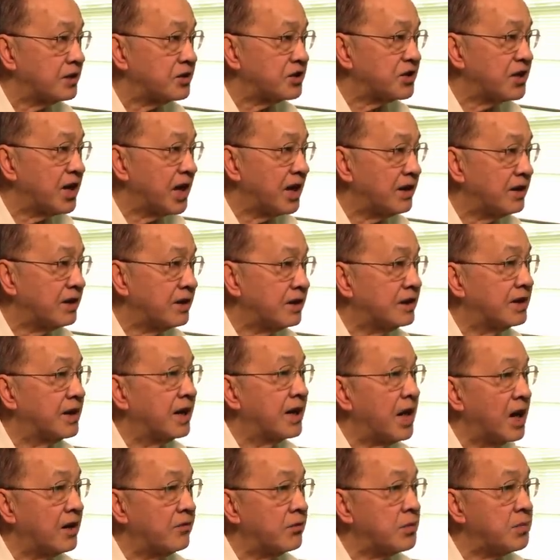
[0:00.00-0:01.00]
said
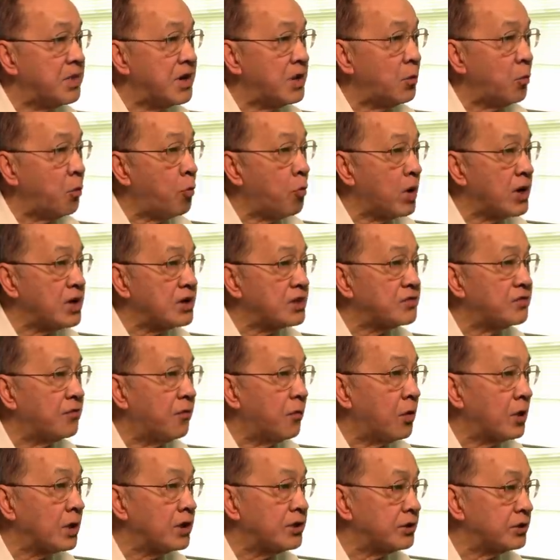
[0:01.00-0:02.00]
the government wants
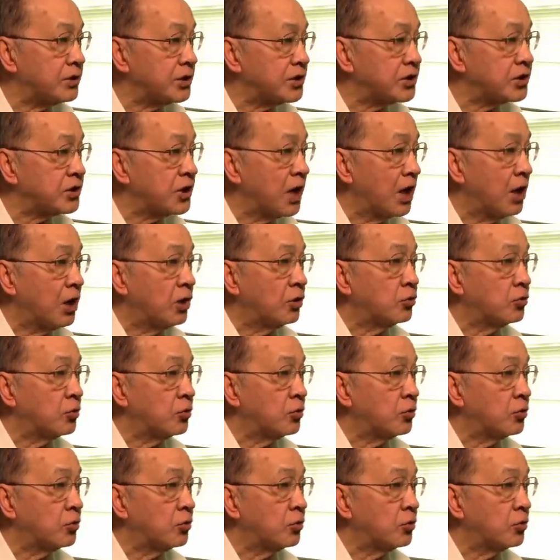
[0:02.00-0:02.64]
foreigners